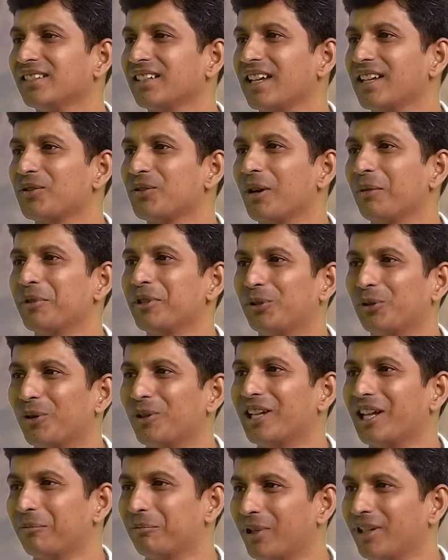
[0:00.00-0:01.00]
as Swami
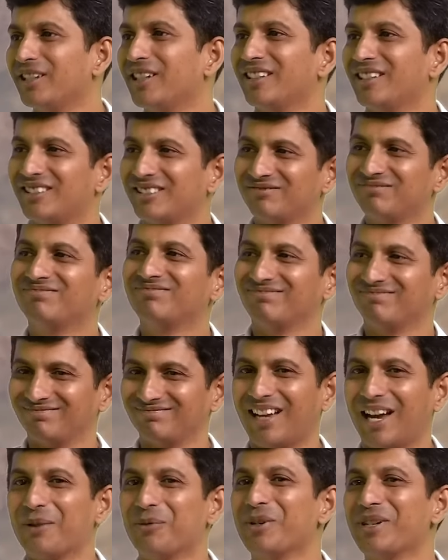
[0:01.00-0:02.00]
told that pandit,
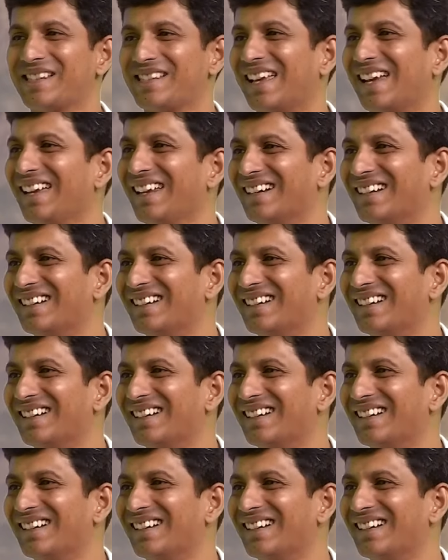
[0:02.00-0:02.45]
I was there.